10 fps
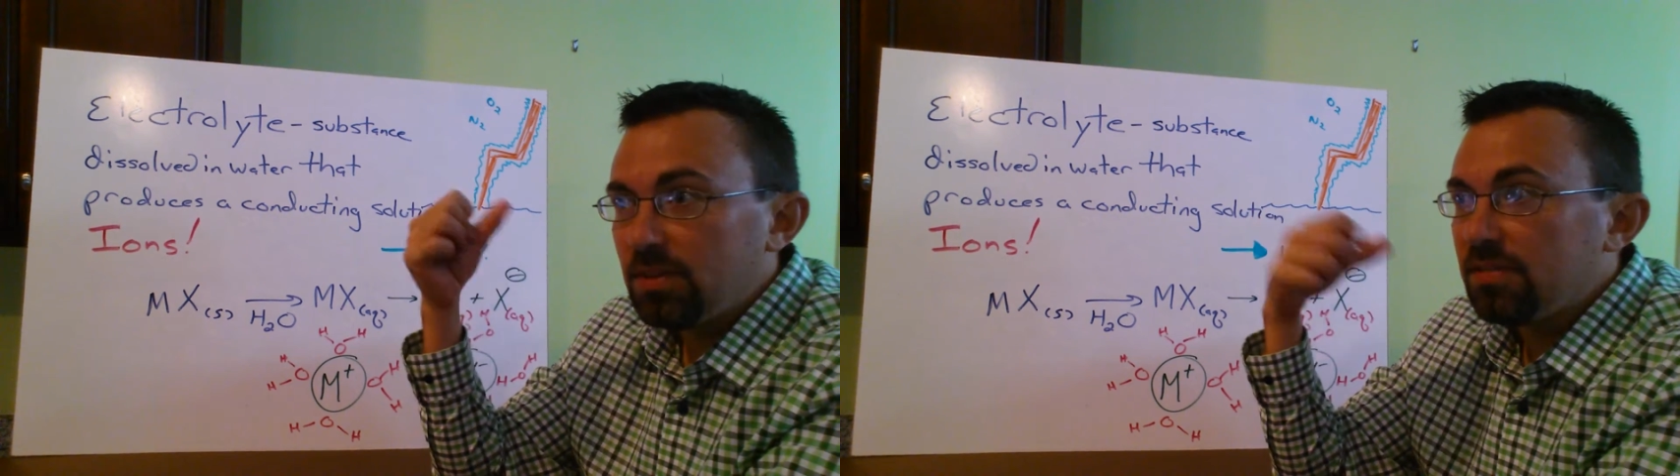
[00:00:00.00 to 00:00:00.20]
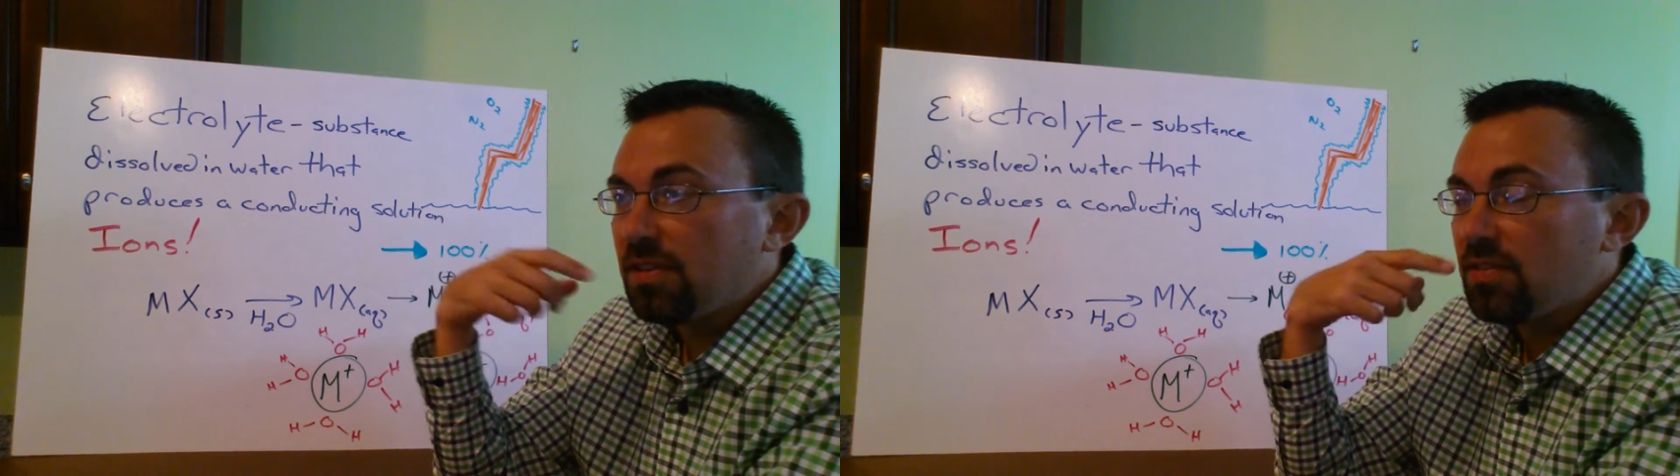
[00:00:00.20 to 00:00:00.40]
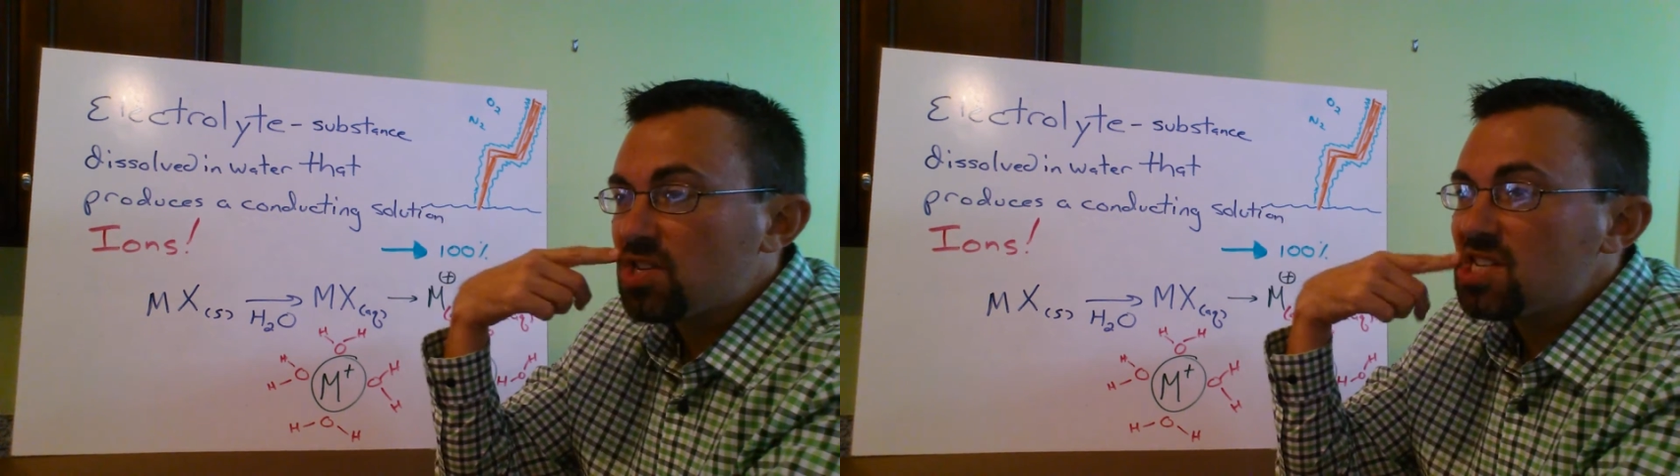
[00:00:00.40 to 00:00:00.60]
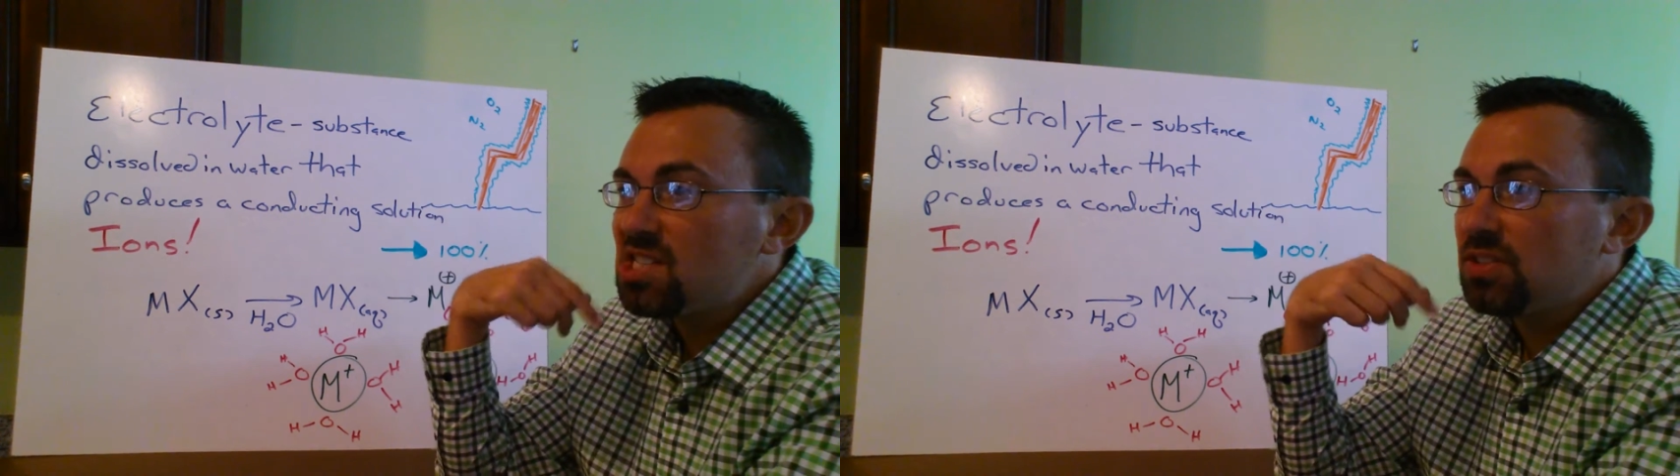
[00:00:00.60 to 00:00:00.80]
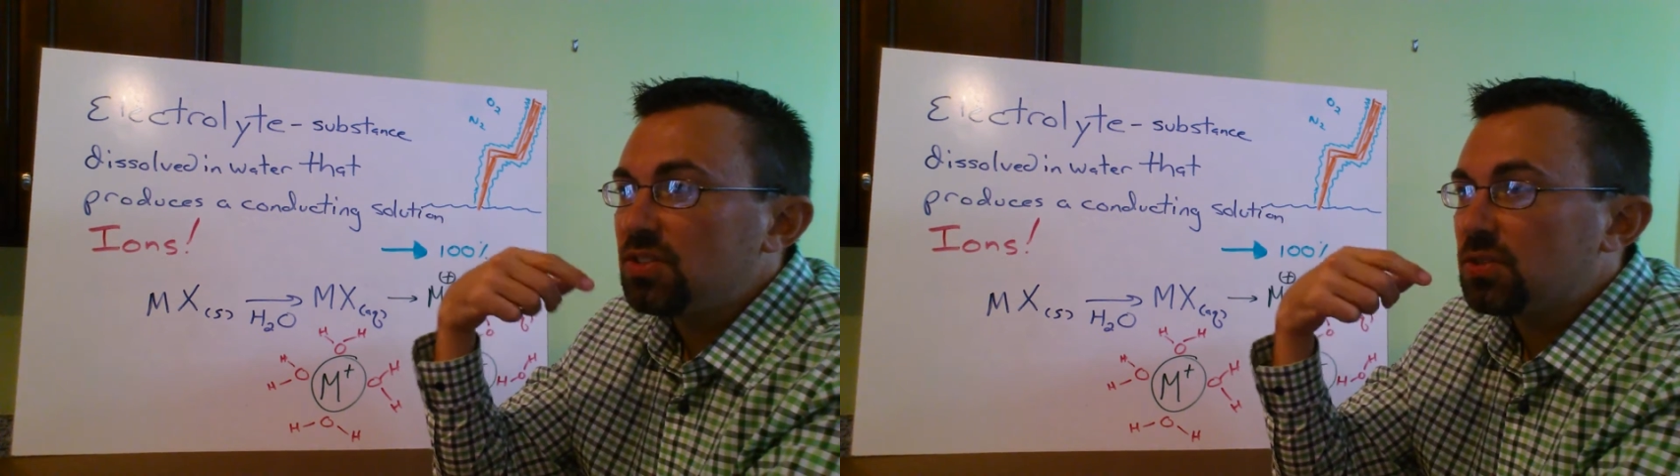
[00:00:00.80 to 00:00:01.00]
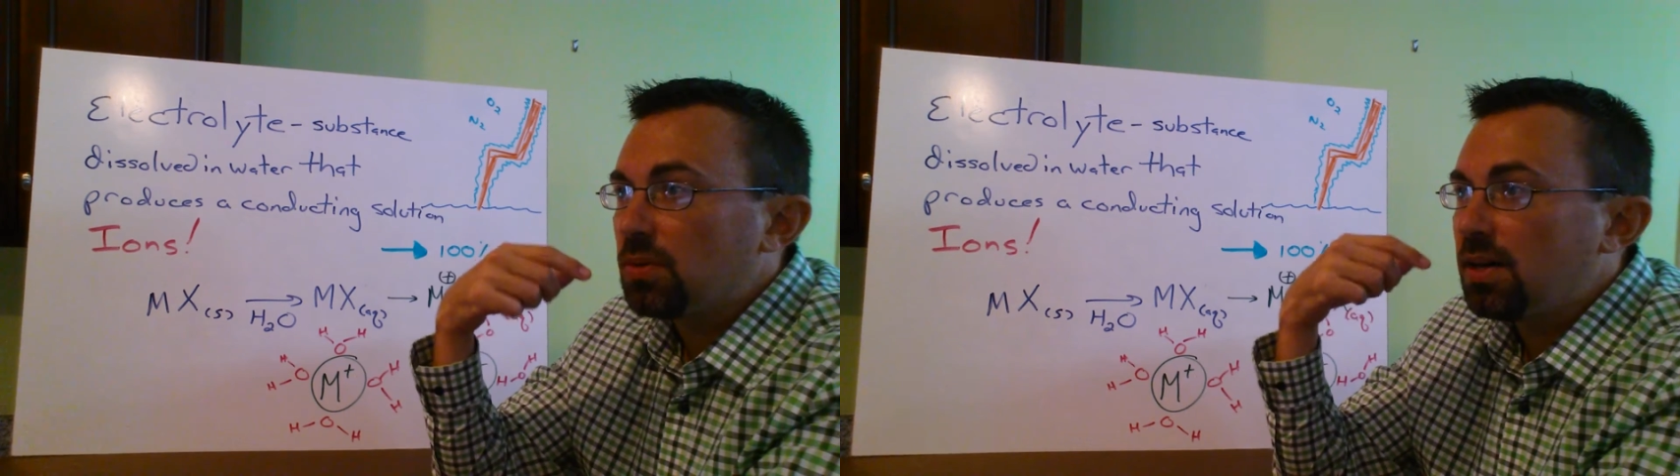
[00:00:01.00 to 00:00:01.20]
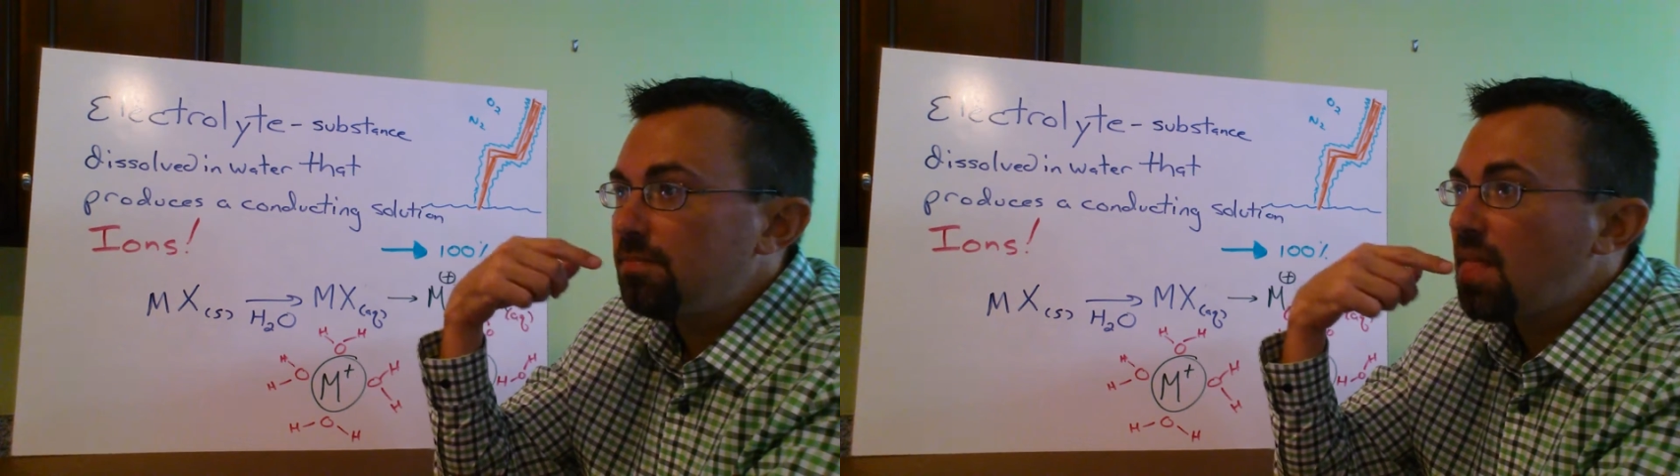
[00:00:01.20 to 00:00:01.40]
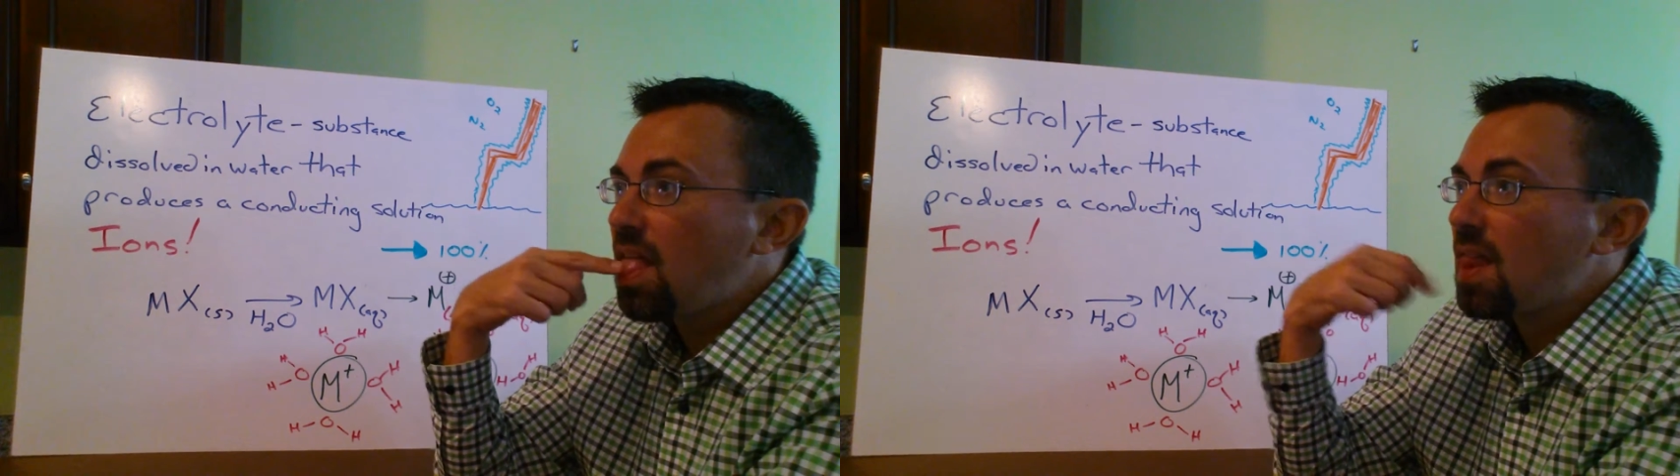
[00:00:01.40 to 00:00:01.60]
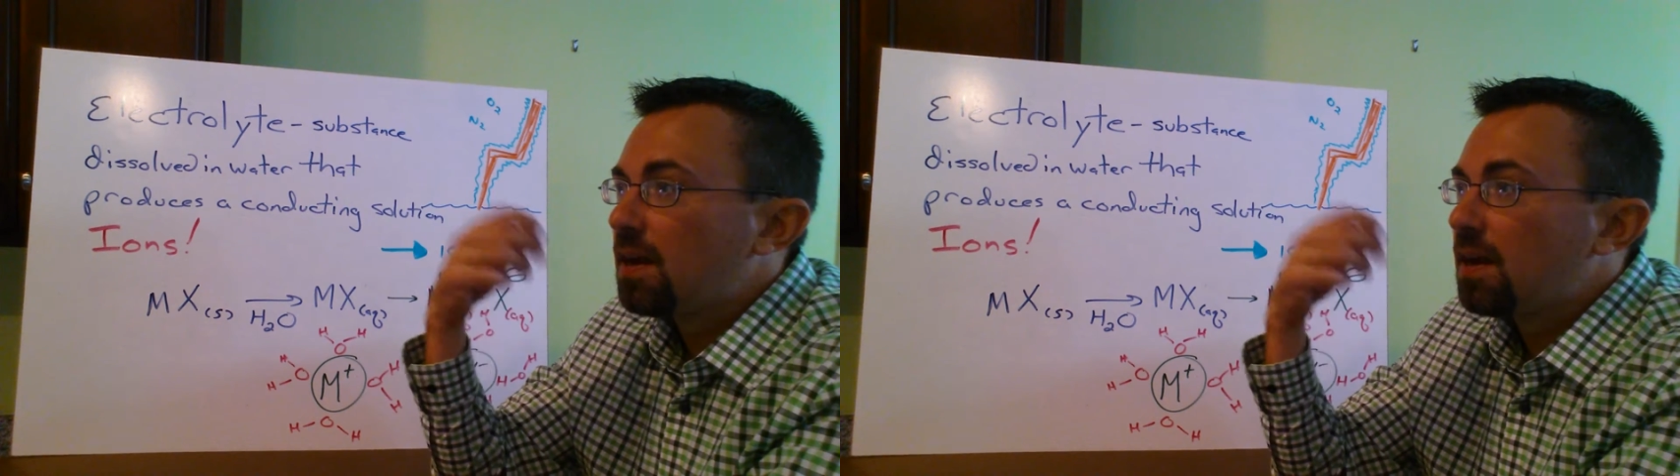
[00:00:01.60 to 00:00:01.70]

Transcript: And if you ever tasted your sweat,